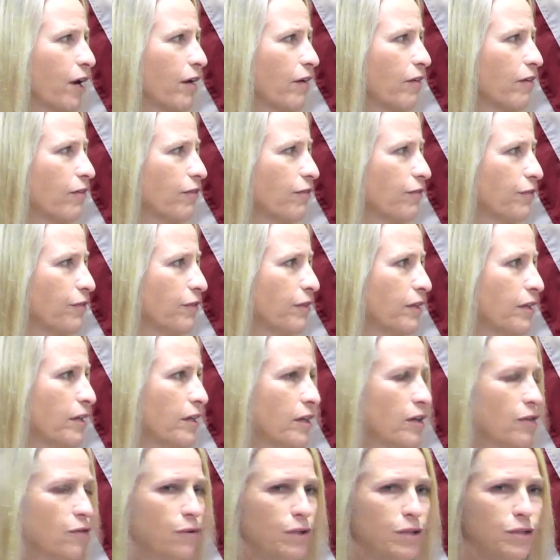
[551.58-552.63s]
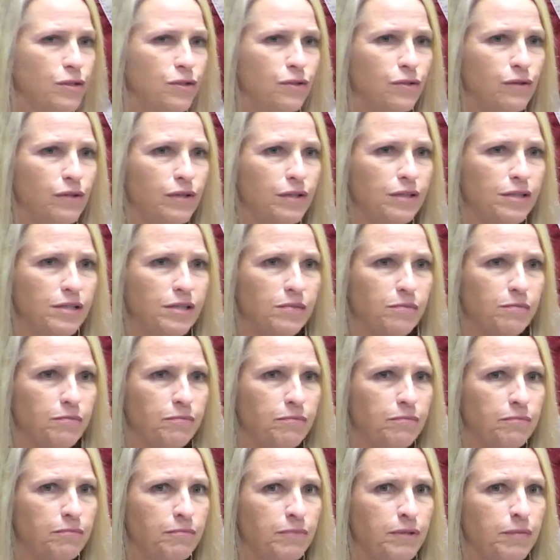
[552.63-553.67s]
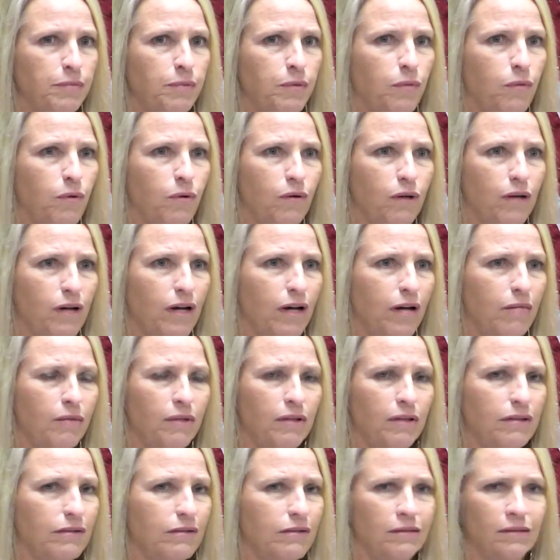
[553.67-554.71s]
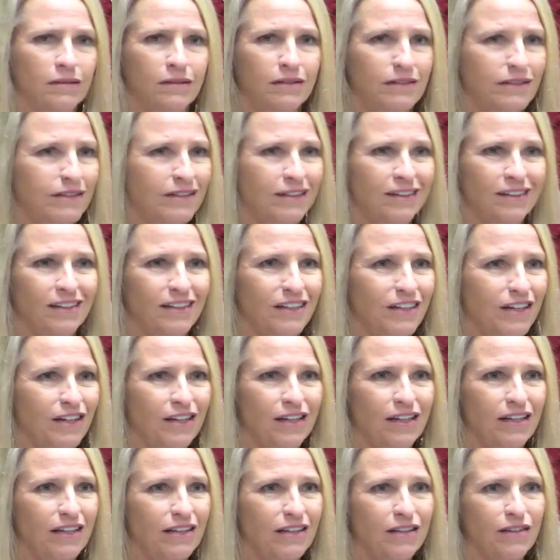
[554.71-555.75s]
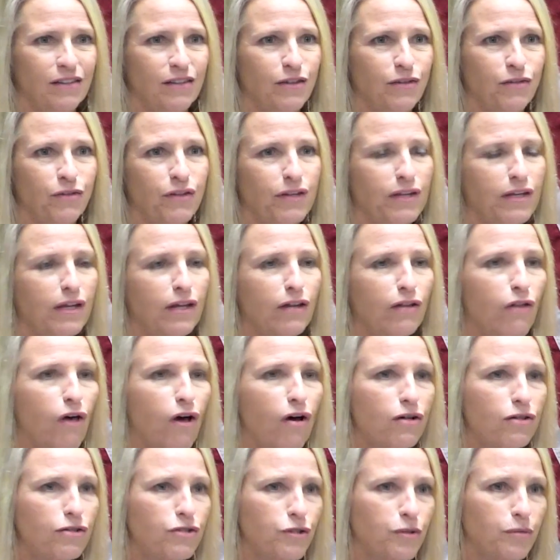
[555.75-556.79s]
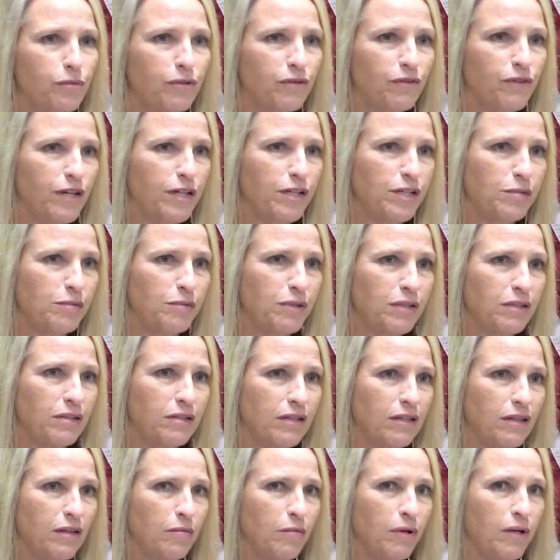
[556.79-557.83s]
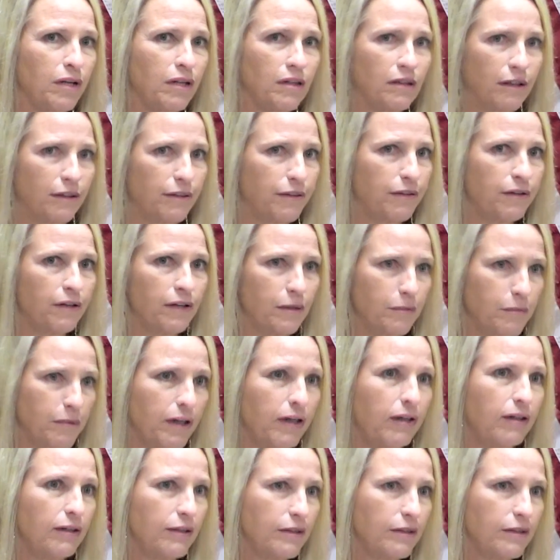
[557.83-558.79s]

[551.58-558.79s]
of, if we do this, people won't comment. They're thinking long-term investment and the money that they're going to make.